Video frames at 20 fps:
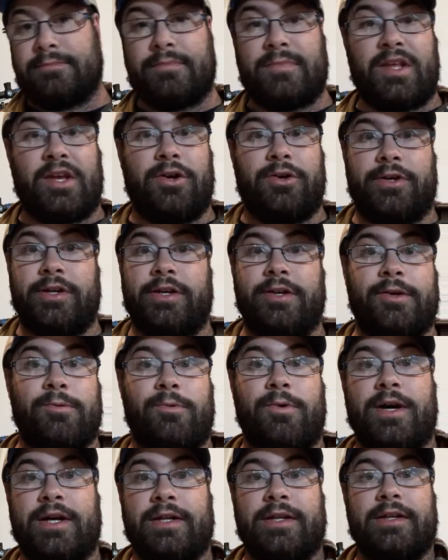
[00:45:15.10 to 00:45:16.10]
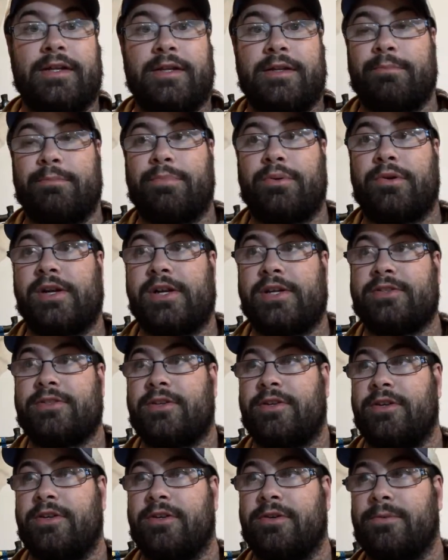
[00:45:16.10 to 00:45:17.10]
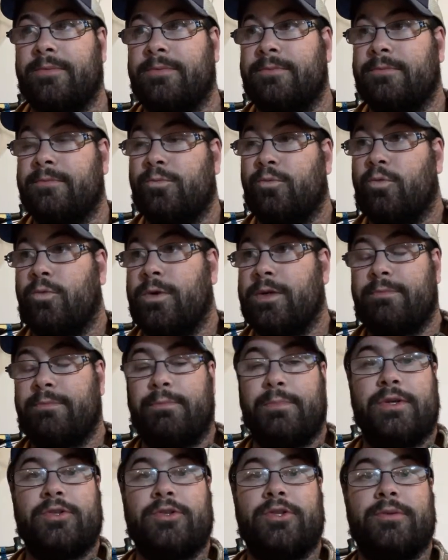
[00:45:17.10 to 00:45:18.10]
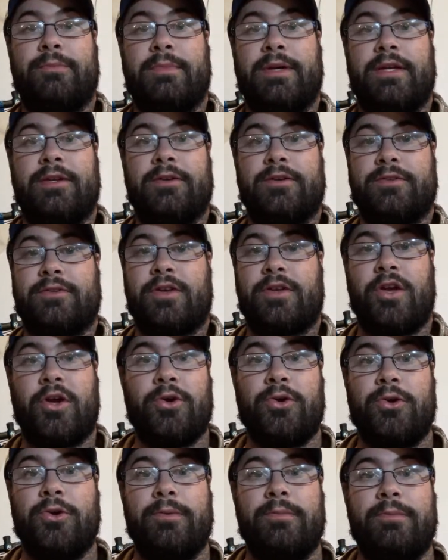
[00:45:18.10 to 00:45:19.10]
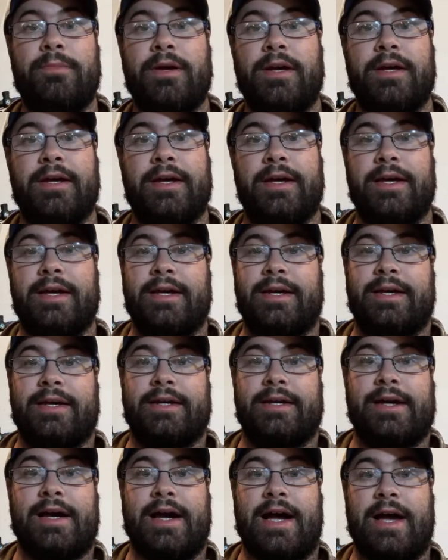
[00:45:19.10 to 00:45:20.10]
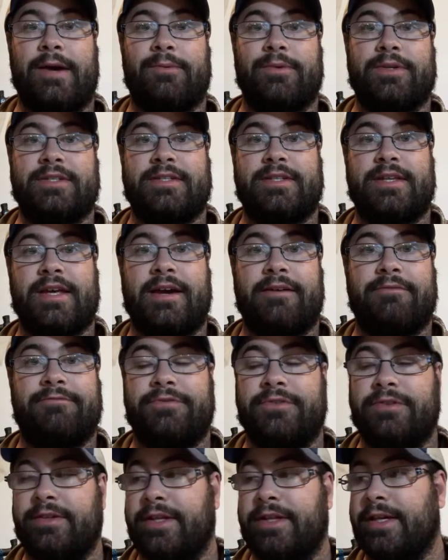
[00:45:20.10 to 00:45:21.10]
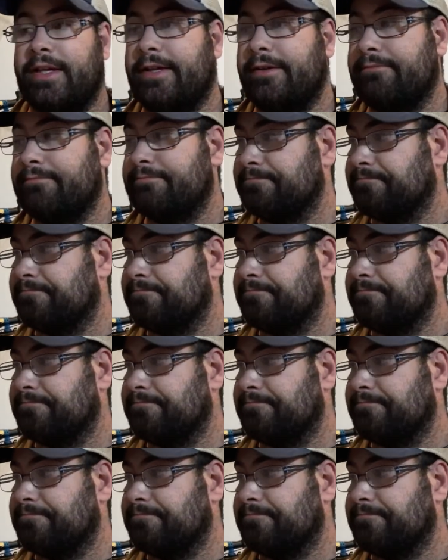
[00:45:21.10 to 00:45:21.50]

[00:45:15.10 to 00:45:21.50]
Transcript: or you want to impress your 1 millimeter tube, I would definitely